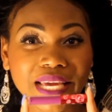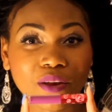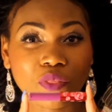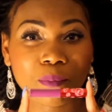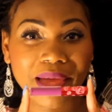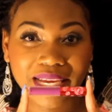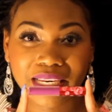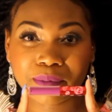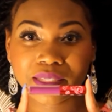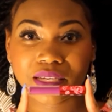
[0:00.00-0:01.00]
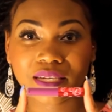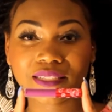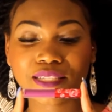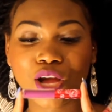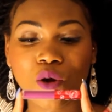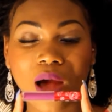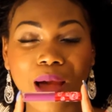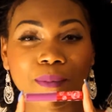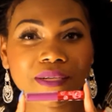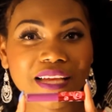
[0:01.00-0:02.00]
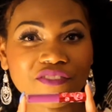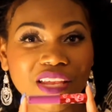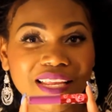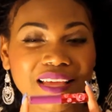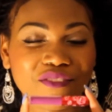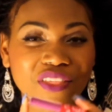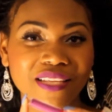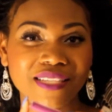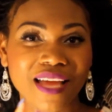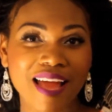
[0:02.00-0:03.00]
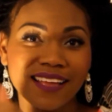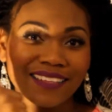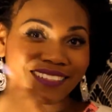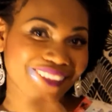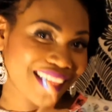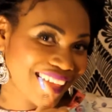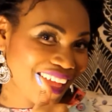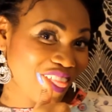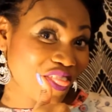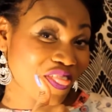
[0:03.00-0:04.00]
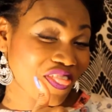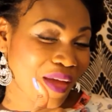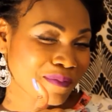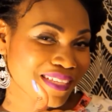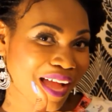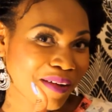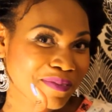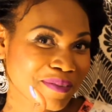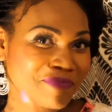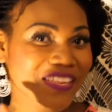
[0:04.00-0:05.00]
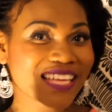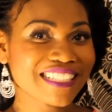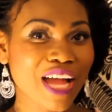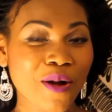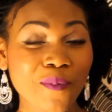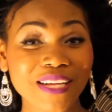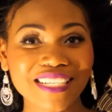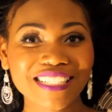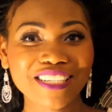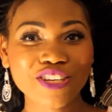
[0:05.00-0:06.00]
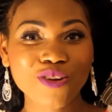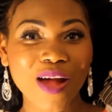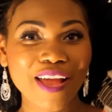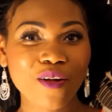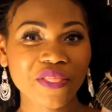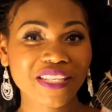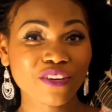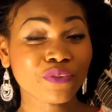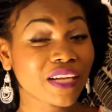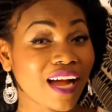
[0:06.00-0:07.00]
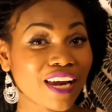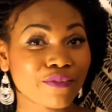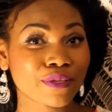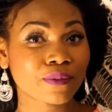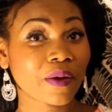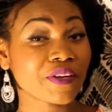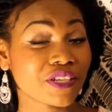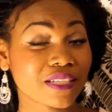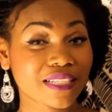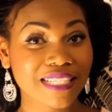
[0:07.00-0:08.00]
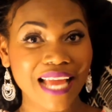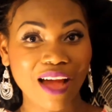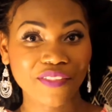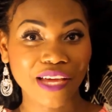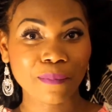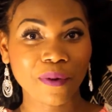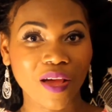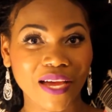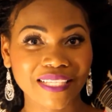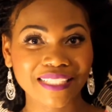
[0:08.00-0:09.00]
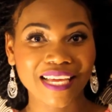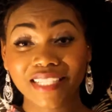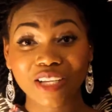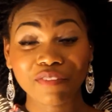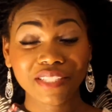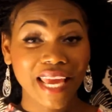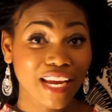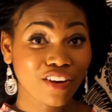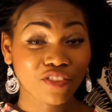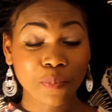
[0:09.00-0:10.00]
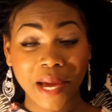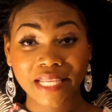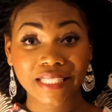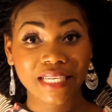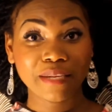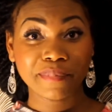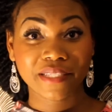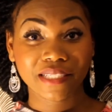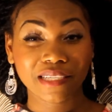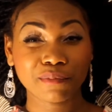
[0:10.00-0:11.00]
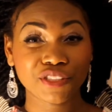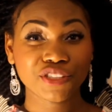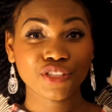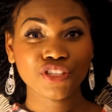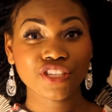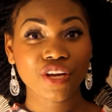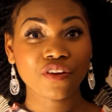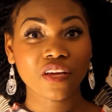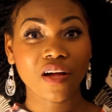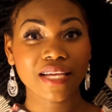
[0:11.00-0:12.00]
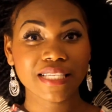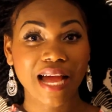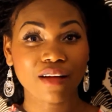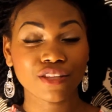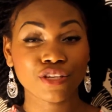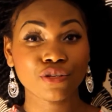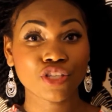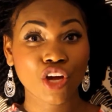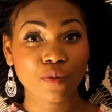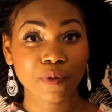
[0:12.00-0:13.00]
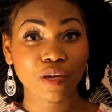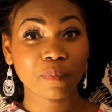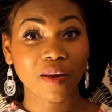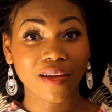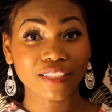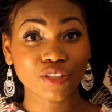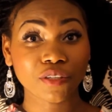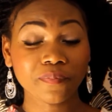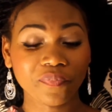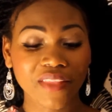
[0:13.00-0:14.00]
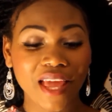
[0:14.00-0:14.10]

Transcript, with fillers: get on the MAC lipstick. So I would definitely give this a thumbs up. So we're just going to try on the different colour as well and just to see how that applies. So I've taken off the pansy lipstick and I'm just going to show you guys how the Utopia applies on.